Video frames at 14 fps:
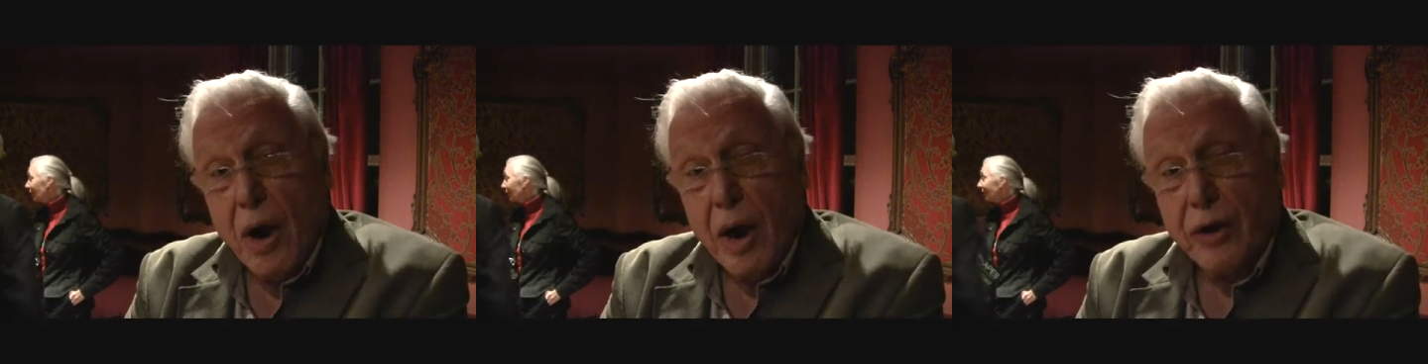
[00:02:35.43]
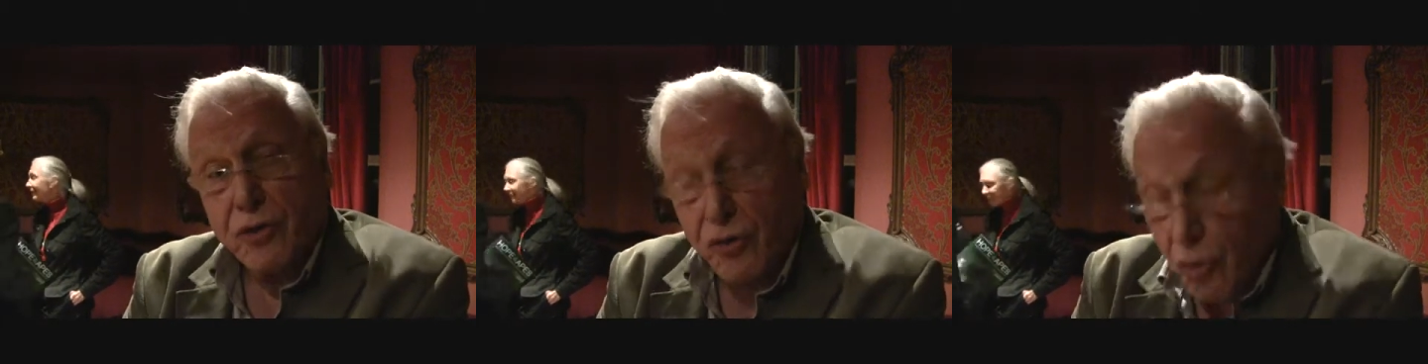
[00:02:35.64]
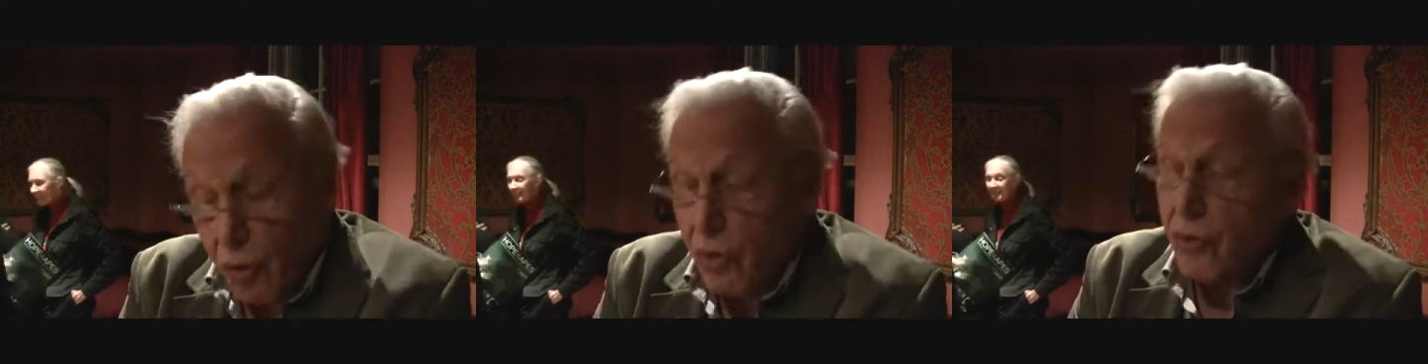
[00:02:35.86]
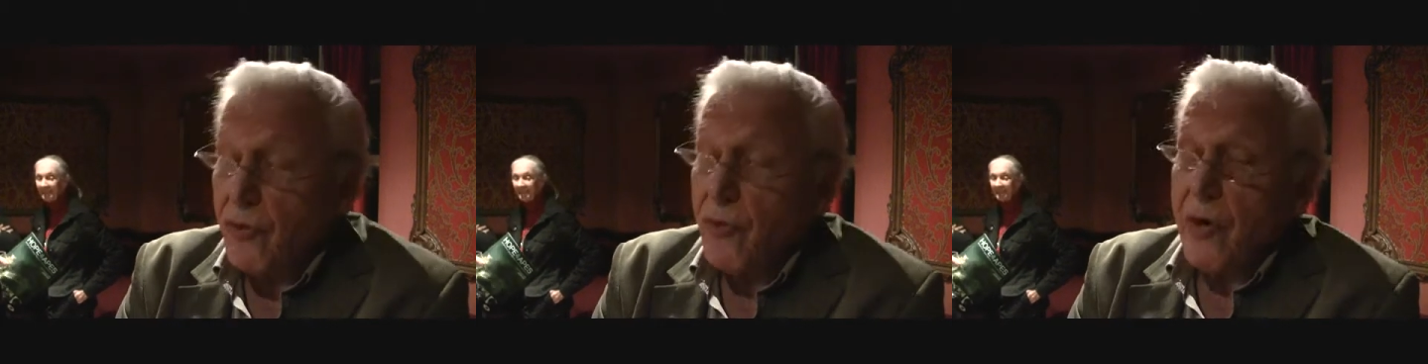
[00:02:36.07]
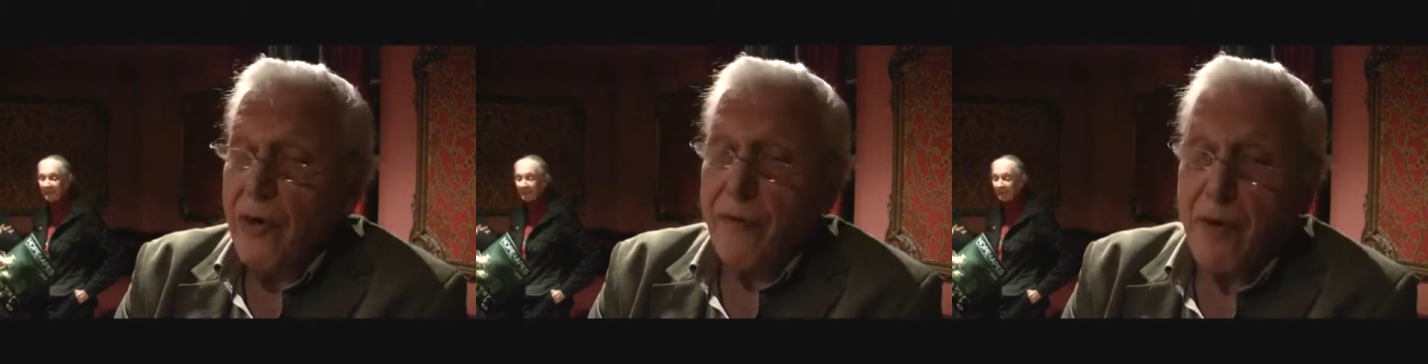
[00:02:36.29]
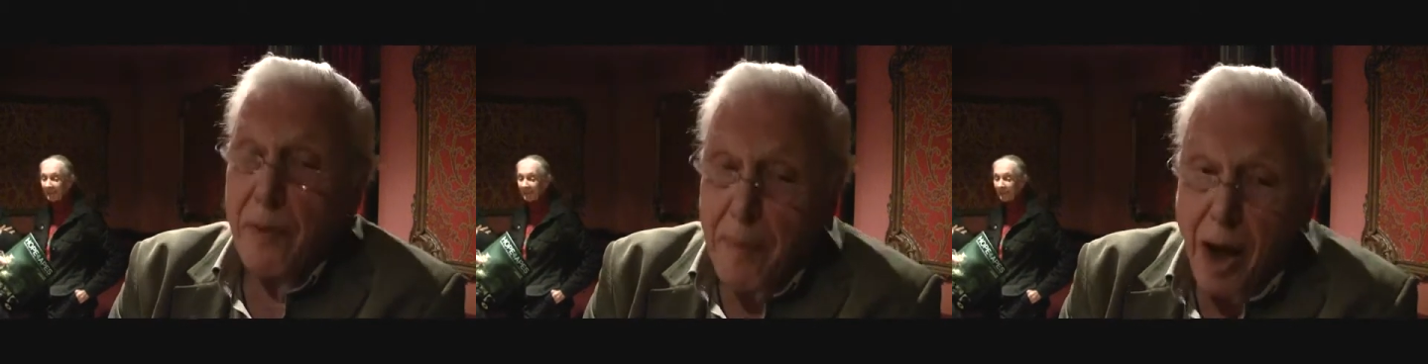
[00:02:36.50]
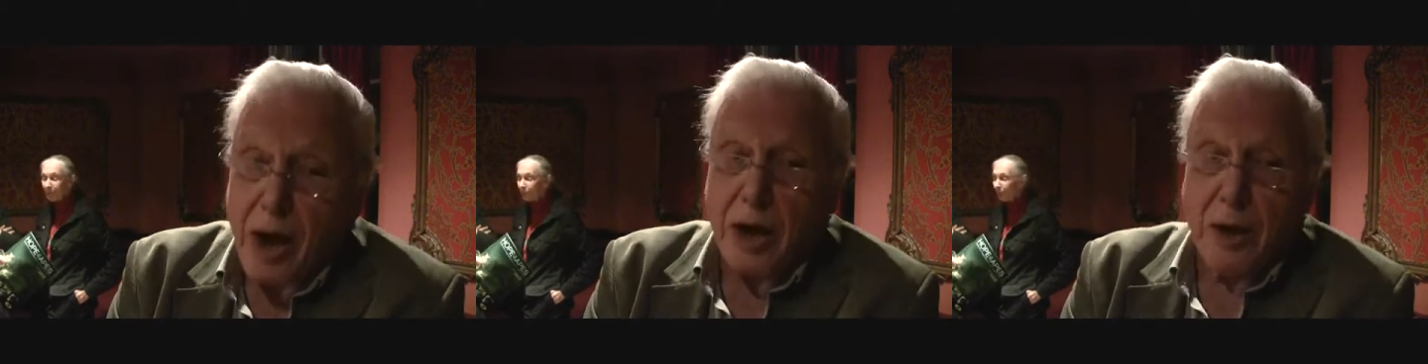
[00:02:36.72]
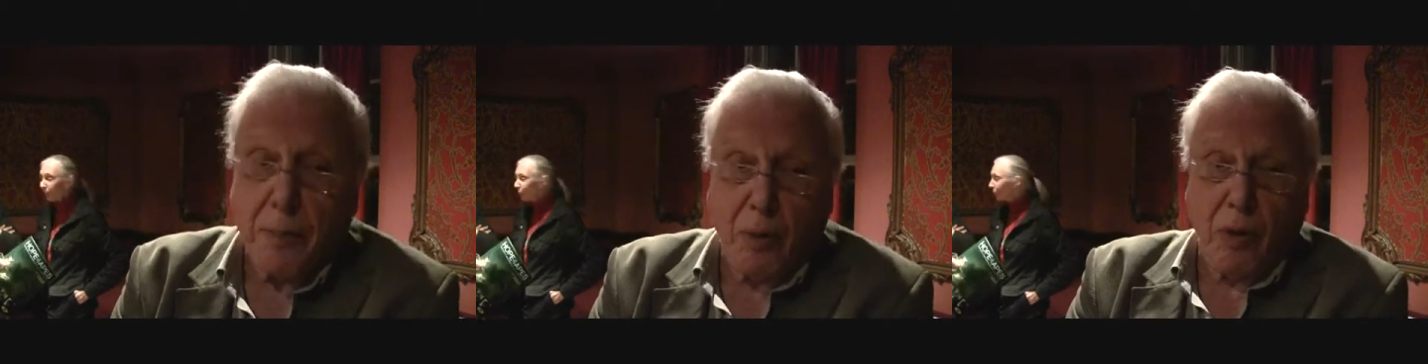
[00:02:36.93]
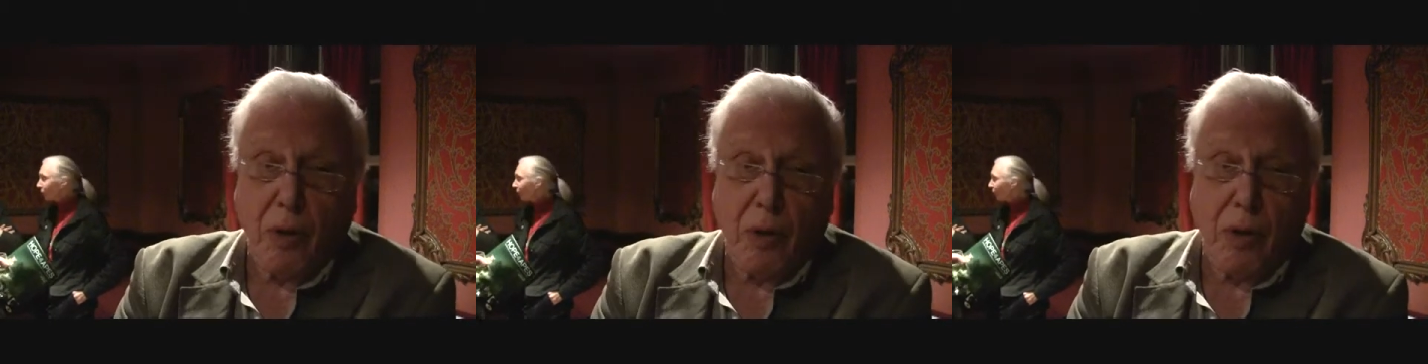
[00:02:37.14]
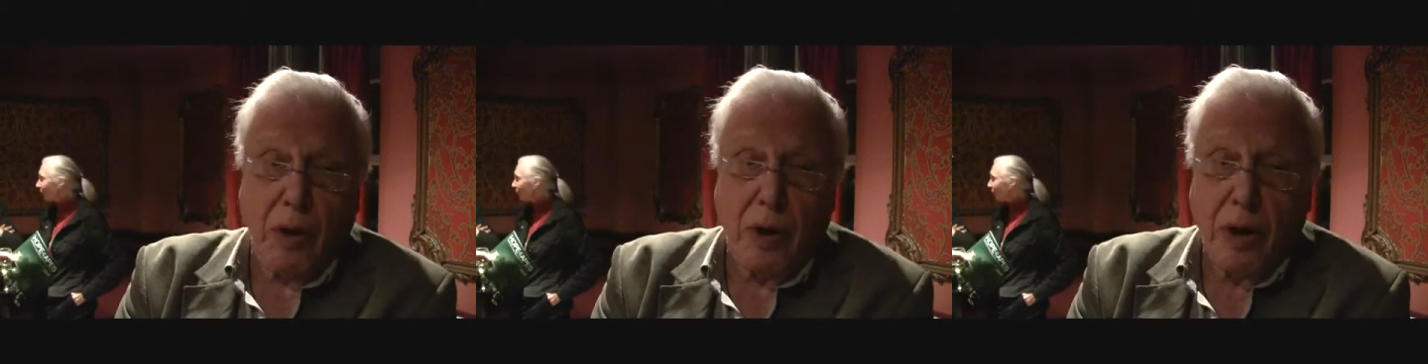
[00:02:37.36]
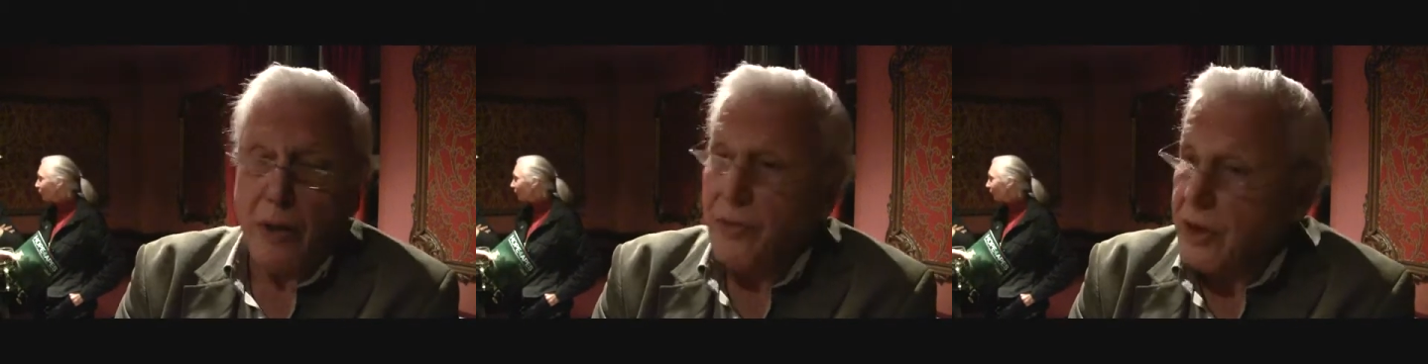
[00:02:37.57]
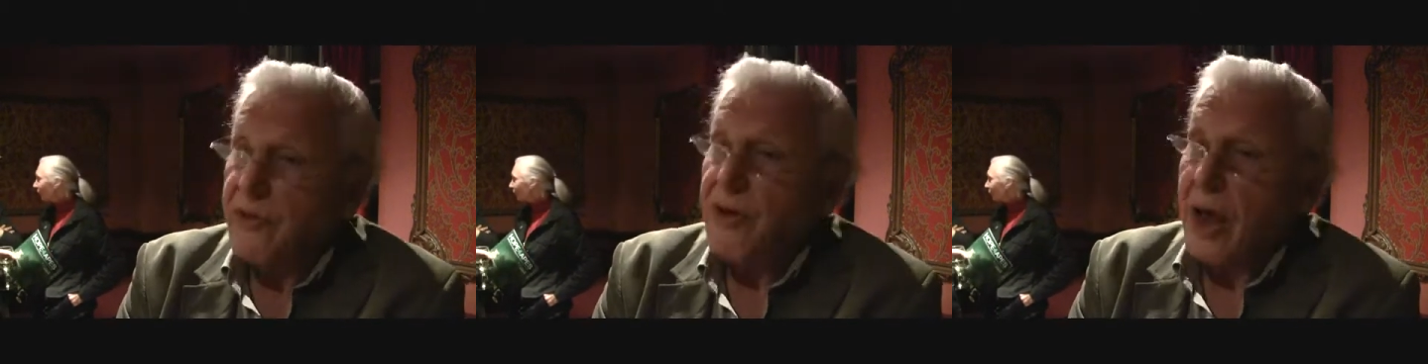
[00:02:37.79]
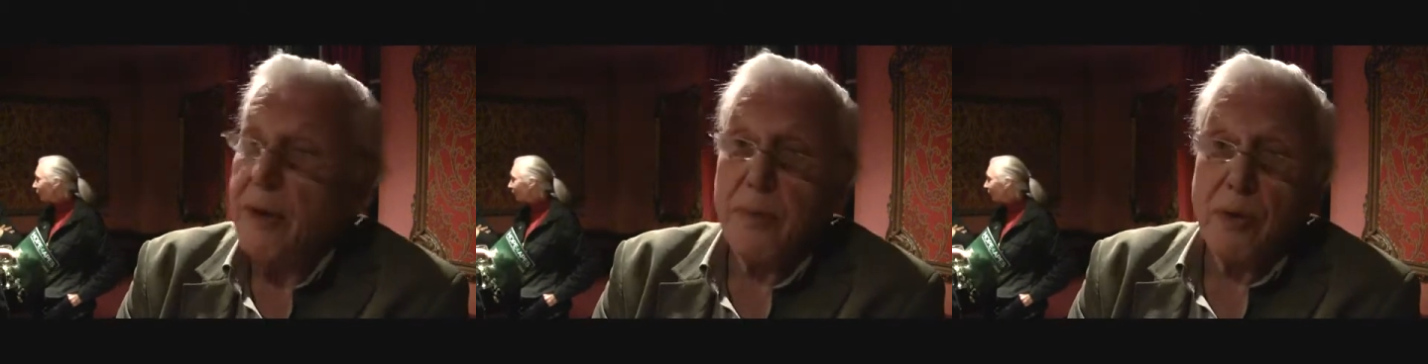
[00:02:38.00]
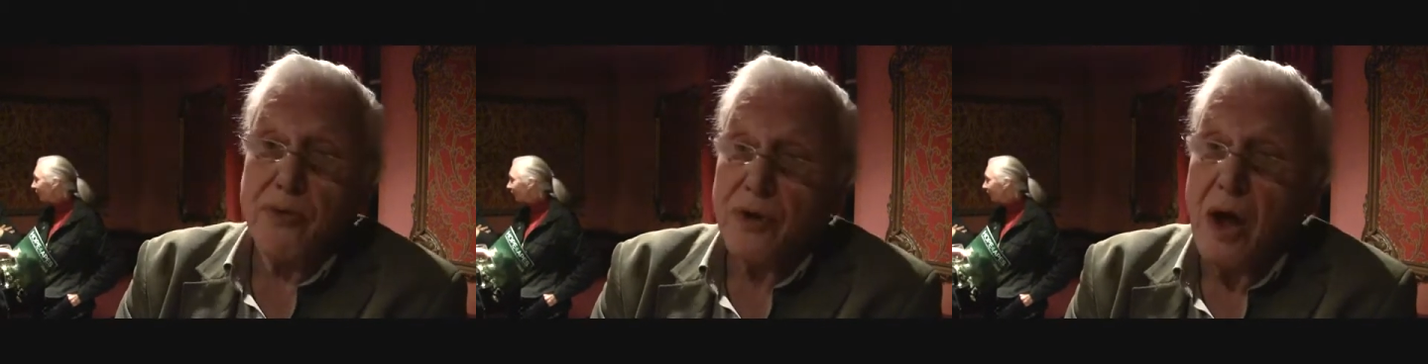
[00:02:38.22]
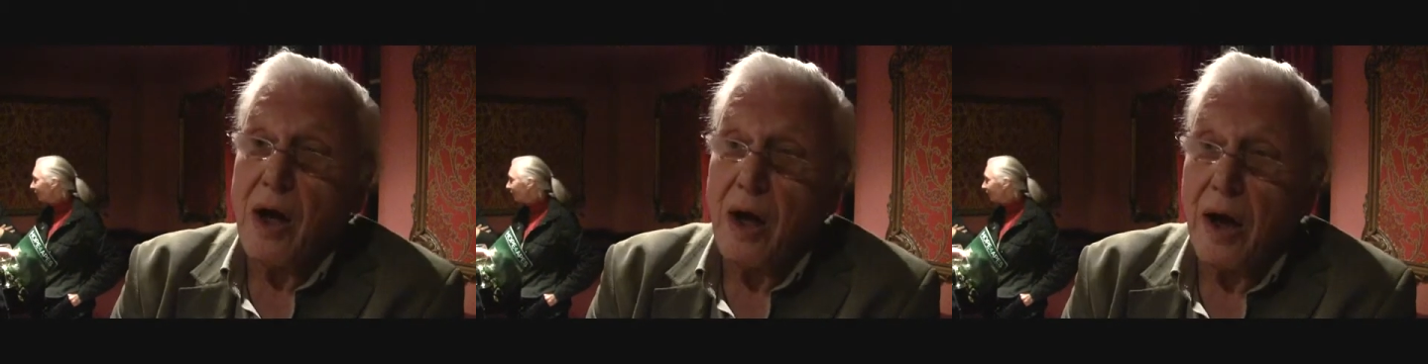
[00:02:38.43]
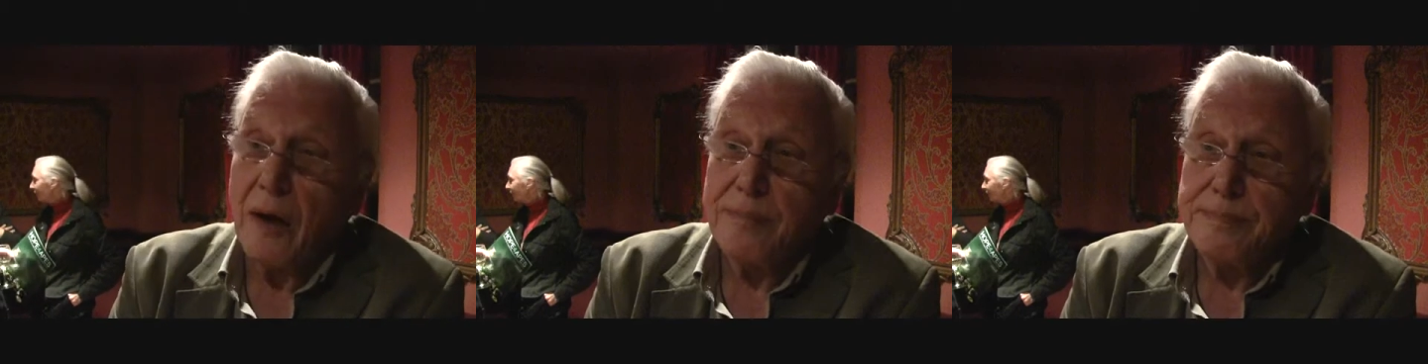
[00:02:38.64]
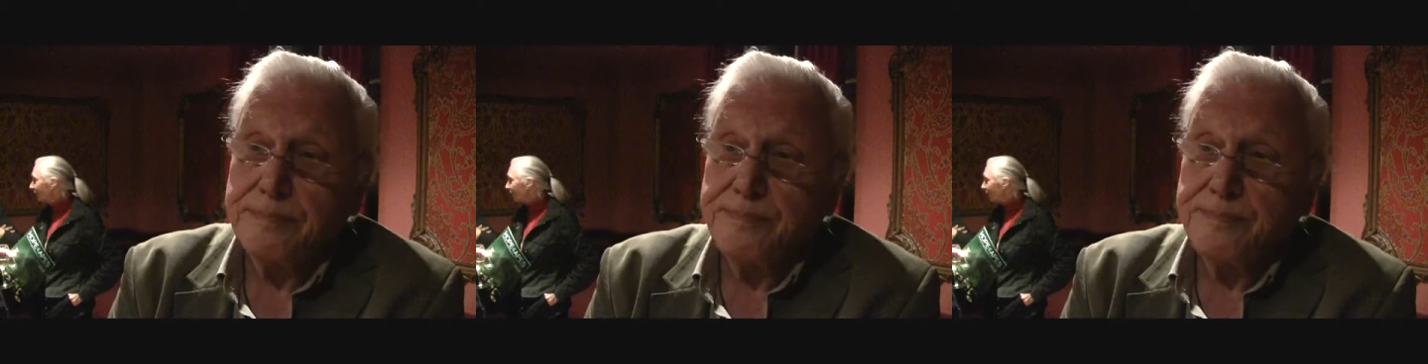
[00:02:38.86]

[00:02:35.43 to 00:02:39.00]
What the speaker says: extraordinary and remarkable these animals are.